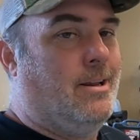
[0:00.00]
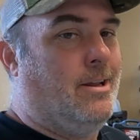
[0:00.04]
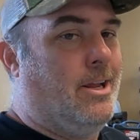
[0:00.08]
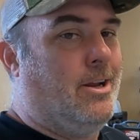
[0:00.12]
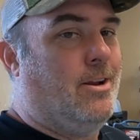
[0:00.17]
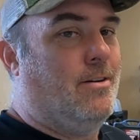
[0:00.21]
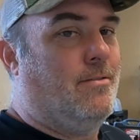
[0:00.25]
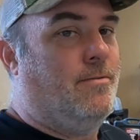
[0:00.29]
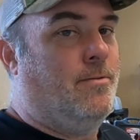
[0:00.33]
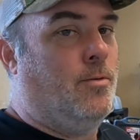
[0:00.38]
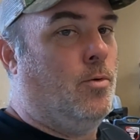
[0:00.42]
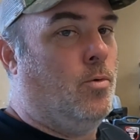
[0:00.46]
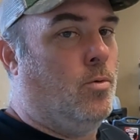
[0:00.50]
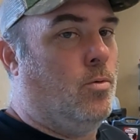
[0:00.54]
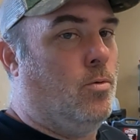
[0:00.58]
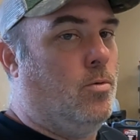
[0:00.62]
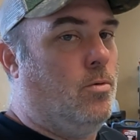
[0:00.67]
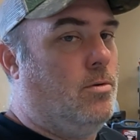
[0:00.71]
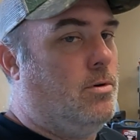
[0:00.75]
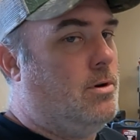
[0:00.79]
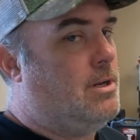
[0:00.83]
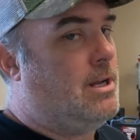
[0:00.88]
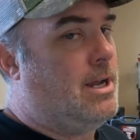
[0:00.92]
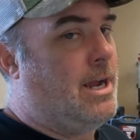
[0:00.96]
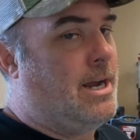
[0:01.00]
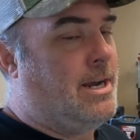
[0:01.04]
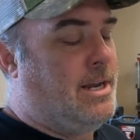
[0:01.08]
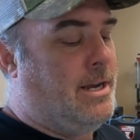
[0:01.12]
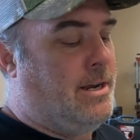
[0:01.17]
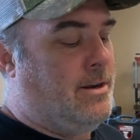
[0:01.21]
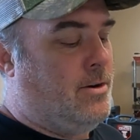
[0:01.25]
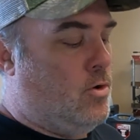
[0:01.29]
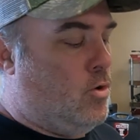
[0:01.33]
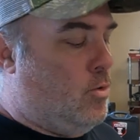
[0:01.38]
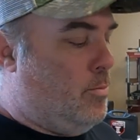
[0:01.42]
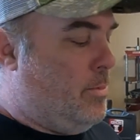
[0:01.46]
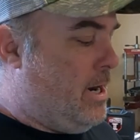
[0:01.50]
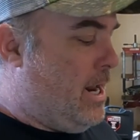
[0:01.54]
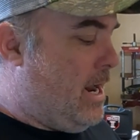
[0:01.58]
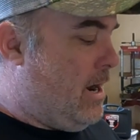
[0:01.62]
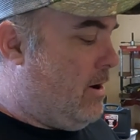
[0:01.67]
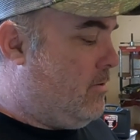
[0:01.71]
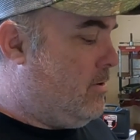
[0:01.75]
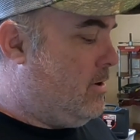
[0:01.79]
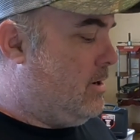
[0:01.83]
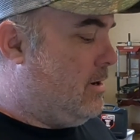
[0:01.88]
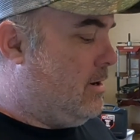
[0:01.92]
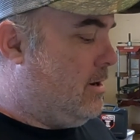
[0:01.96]
Like a fool, I didn't ohm it
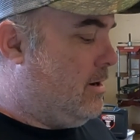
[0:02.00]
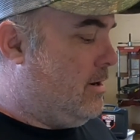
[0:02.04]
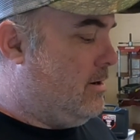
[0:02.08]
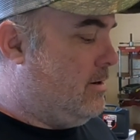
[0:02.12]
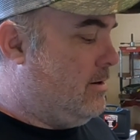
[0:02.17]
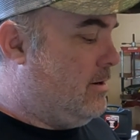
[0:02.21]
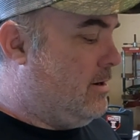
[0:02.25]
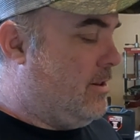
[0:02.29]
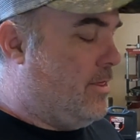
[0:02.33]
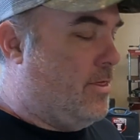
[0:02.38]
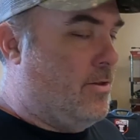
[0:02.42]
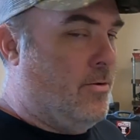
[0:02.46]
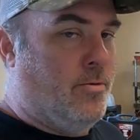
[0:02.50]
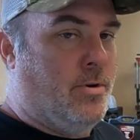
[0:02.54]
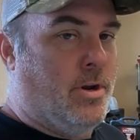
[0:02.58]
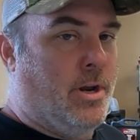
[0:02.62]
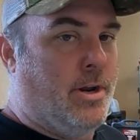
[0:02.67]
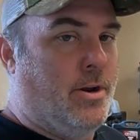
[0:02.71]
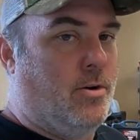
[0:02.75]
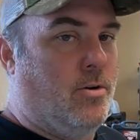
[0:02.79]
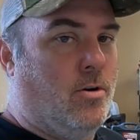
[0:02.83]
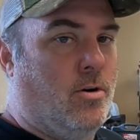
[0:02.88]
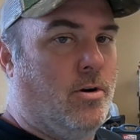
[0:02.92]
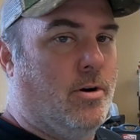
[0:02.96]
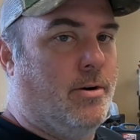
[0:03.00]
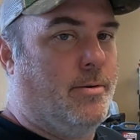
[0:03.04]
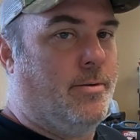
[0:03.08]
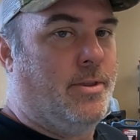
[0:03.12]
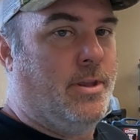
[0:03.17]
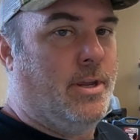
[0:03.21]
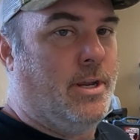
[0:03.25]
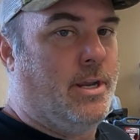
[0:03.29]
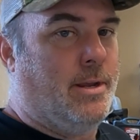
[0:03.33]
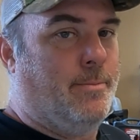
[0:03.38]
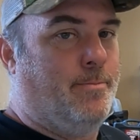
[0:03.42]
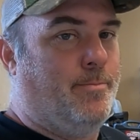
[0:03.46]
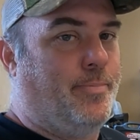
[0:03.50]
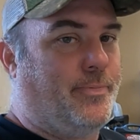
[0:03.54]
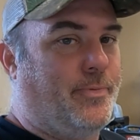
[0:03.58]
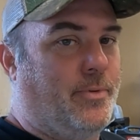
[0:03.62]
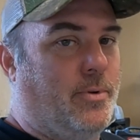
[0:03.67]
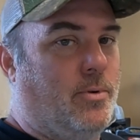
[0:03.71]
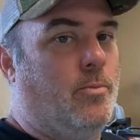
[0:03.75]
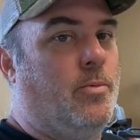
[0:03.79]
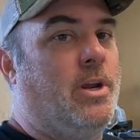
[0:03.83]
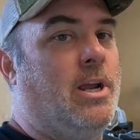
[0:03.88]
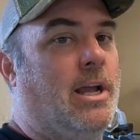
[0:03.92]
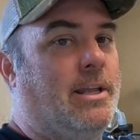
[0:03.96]
out. I threw it on the car thinking,
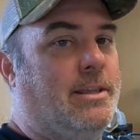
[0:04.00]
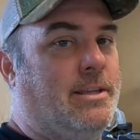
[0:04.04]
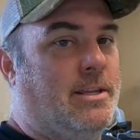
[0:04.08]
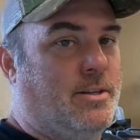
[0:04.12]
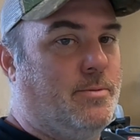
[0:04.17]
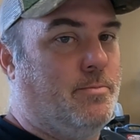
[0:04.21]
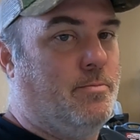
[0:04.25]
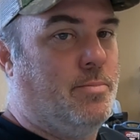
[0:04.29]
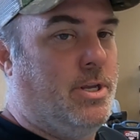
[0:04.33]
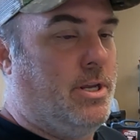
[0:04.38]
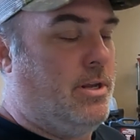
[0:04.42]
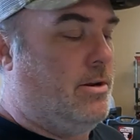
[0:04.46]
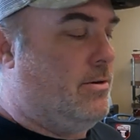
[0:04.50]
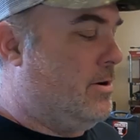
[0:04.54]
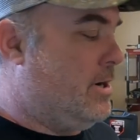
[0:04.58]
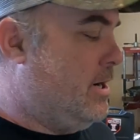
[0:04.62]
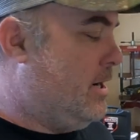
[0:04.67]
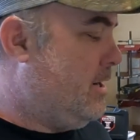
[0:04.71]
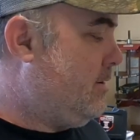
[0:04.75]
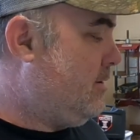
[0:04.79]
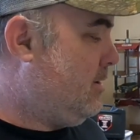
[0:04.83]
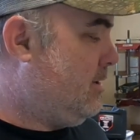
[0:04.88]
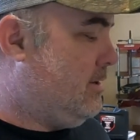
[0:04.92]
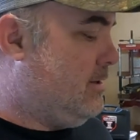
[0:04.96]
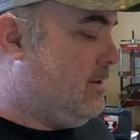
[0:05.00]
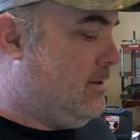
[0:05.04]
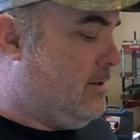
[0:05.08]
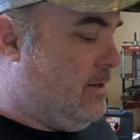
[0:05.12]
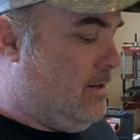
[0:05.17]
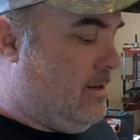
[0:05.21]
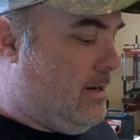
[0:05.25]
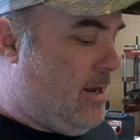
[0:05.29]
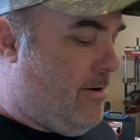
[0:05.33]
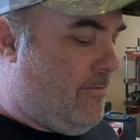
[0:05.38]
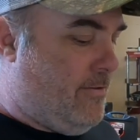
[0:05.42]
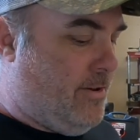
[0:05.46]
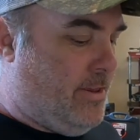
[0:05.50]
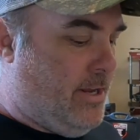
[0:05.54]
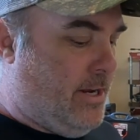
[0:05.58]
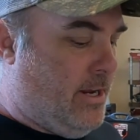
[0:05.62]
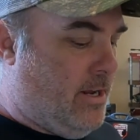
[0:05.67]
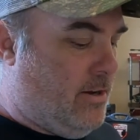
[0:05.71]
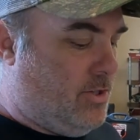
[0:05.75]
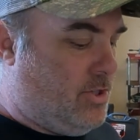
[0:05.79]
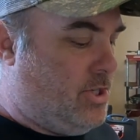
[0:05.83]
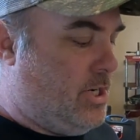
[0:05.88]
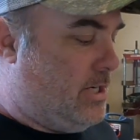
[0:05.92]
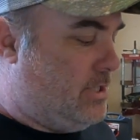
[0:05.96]
we got this beat, right?
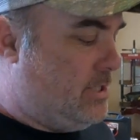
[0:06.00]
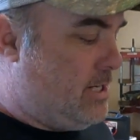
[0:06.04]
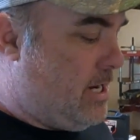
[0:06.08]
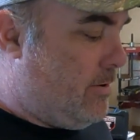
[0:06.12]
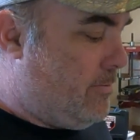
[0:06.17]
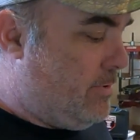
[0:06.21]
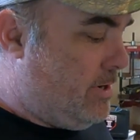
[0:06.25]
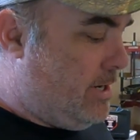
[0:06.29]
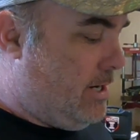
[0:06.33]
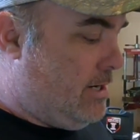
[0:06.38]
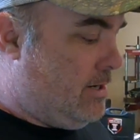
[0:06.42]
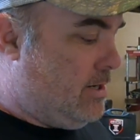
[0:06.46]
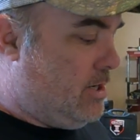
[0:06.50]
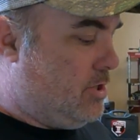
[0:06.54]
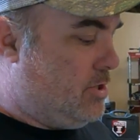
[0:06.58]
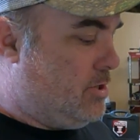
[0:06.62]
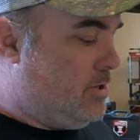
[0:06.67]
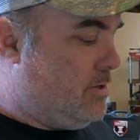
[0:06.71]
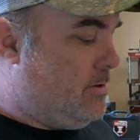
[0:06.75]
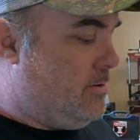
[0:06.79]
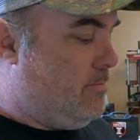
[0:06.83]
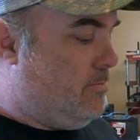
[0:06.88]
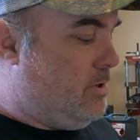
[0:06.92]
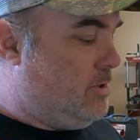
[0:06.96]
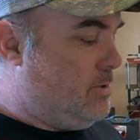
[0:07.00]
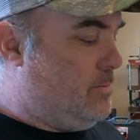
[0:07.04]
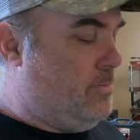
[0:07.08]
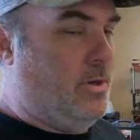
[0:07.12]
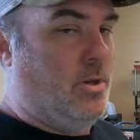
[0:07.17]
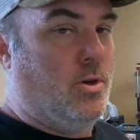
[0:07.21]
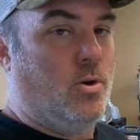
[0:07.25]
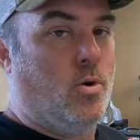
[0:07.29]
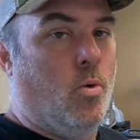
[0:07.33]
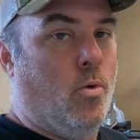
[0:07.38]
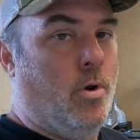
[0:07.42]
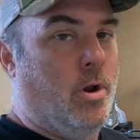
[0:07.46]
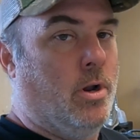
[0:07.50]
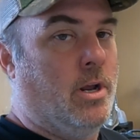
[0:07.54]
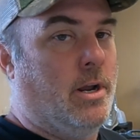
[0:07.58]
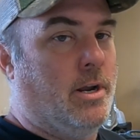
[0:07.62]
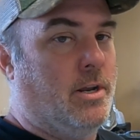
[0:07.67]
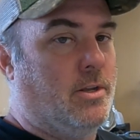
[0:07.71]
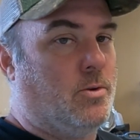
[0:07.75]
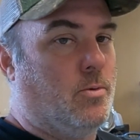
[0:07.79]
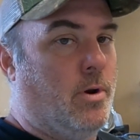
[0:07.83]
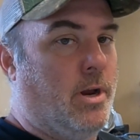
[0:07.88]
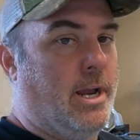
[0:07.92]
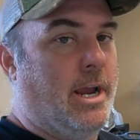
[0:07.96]
Everything else checks out with the ignition, must be the coil
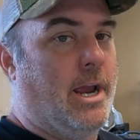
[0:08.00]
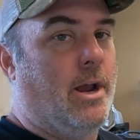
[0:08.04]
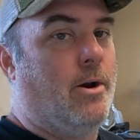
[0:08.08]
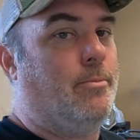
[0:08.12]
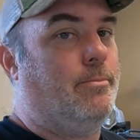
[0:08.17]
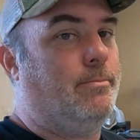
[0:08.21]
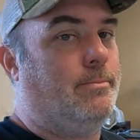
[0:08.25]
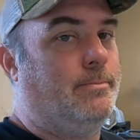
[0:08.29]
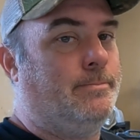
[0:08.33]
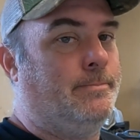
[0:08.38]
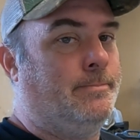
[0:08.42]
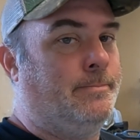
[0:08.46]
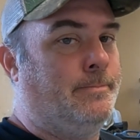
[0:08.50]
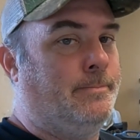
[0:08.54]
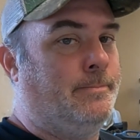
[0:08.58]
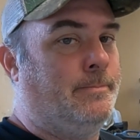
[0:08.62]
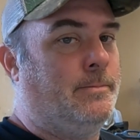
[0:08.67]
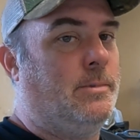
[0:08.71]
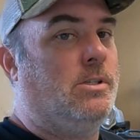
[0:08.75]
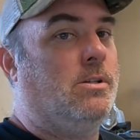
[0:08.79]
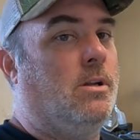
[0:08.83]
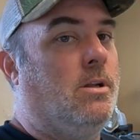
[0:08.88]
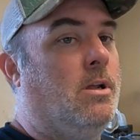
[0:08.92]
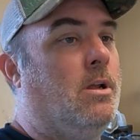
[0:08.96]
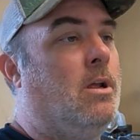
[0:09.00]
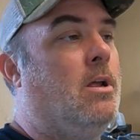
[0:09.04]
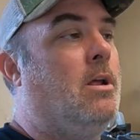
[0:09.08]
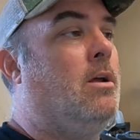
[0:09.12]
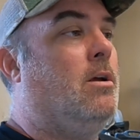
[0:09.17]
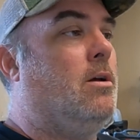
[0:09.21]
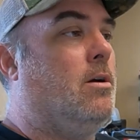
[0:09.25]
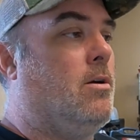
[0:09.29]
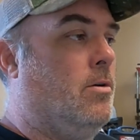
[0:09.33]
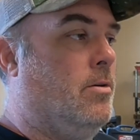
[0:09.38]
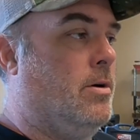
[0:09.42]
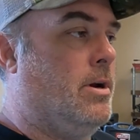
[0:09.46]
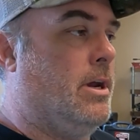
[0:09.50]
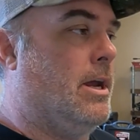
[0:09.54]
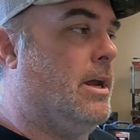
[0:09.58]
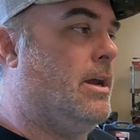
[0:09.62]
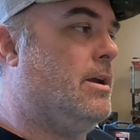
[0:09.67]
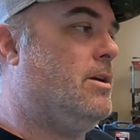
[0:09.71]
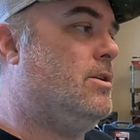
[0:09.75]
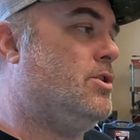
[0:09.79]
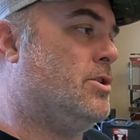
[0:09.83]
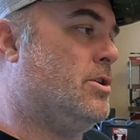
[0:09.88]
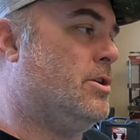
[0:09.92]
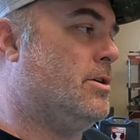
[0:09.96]
on its way out.
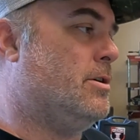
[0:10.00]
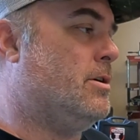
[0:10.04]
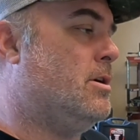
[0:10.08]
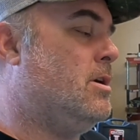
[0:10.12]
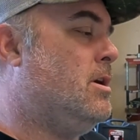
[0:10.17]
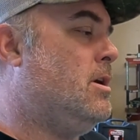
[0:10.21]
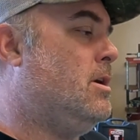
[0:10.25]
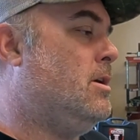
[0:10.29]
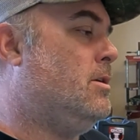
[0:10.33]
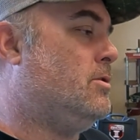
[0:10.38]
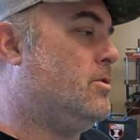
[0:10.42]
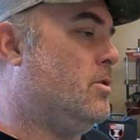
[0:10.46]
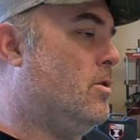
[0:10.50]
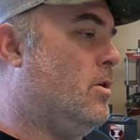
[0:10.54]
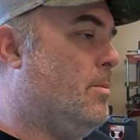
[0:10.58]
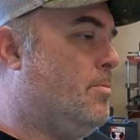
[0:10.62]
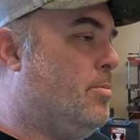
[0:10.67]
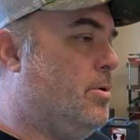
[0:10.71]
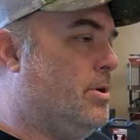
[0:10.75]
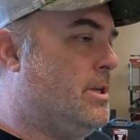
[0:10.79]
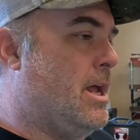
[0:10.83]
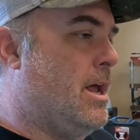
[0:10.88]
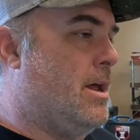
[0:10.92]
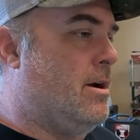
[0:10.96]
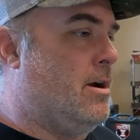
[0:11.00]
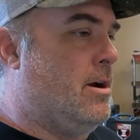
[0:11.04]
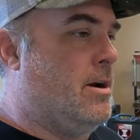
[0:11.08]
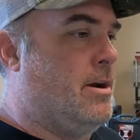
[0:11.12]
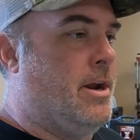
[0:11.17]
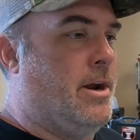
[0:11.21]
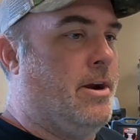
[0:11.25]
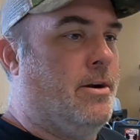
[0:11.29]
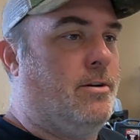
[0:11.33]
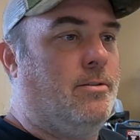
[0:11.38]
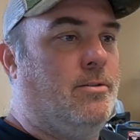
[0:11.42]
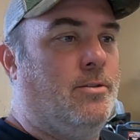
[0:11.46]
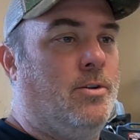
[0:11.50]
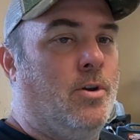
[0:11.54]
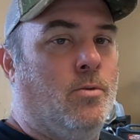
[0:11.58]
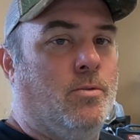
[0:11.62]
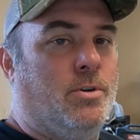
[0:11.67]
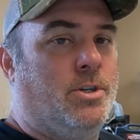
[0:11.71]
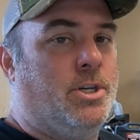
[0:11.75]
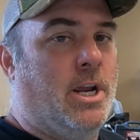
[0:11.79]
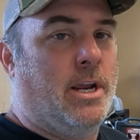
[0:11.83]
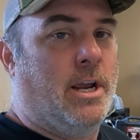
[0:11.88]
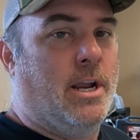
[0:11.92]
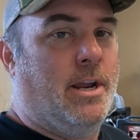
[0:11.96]
Okay, sure. So I put that on there,
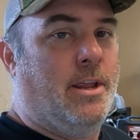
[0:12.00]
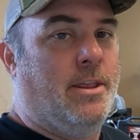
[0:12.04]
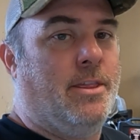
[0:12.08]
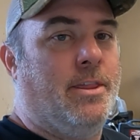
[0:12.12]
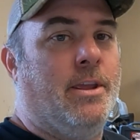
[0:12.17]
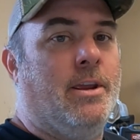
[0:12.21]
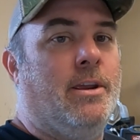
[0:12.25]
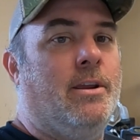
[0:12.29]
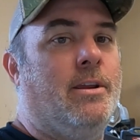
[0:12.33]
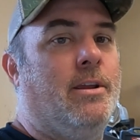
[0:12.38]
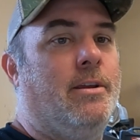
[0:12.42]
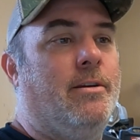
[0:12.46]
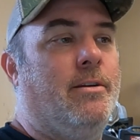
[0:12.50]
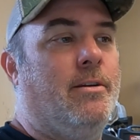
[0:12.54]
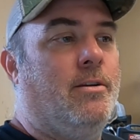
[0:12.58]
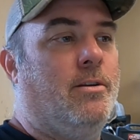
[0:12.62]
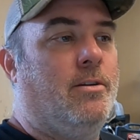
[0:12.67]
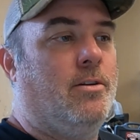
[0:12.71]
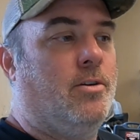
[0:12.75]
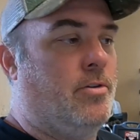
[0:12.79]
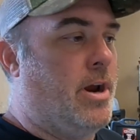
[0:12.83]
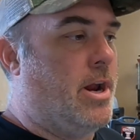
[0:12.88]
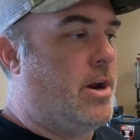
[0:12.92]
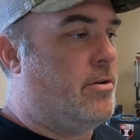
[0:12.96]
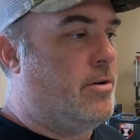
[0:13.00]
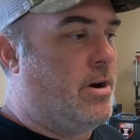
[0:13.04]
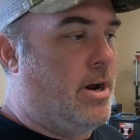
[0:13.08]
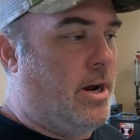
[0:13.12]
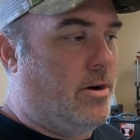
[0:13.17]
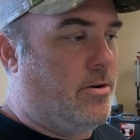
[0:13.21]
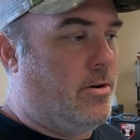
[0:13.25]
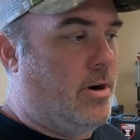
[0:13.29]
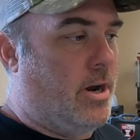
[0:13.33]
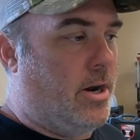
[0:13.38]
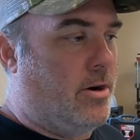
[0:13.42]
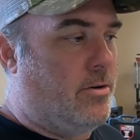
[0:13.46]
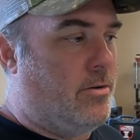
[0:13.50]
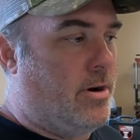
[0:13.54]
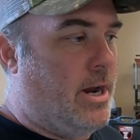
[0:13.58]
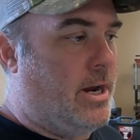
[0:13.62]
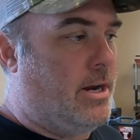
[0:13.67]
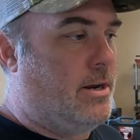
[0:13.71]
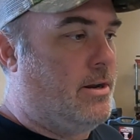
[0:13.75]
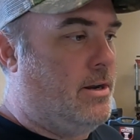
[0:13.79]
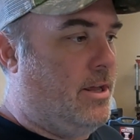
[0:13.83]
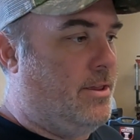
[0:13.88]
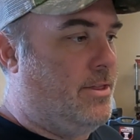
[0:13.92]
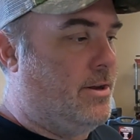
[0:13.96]
don't check anything,
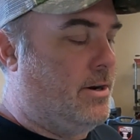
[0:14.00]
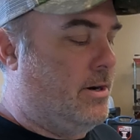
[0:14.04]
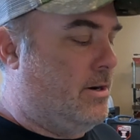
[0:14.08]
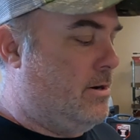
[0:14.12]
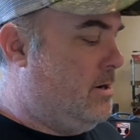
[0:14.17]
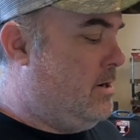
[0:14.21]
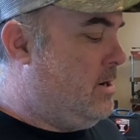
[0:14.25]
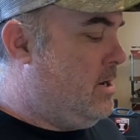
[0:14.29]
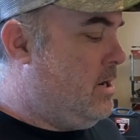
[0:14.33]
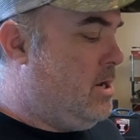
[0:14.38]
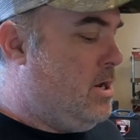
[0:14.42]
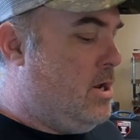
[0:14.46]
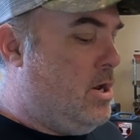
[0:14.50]
crank, nothing.